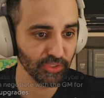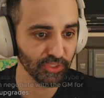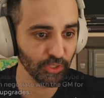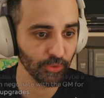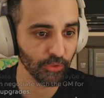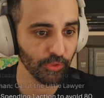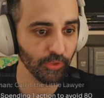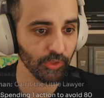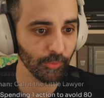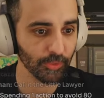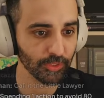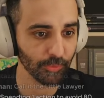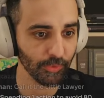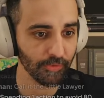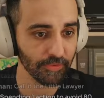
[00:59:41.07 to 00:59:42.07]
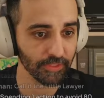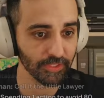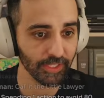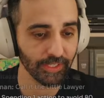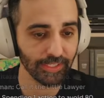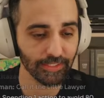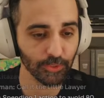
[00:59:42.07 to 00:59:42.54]
So the new numbers I'm
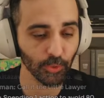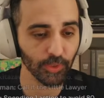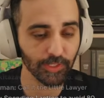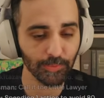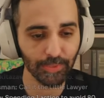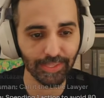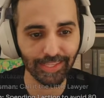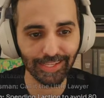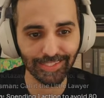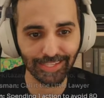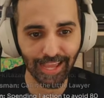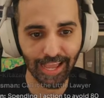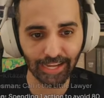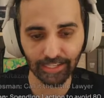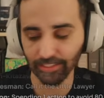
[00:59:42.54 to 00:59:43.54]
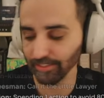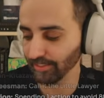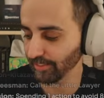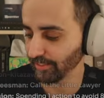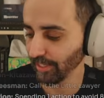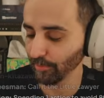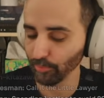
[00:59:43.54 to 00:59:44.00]
referencing is going to be the attack
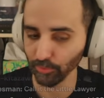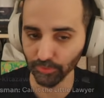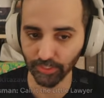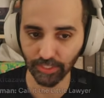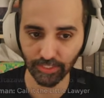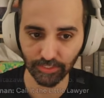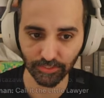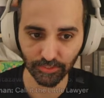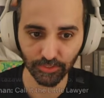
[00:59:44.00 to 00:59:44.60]
sample dice.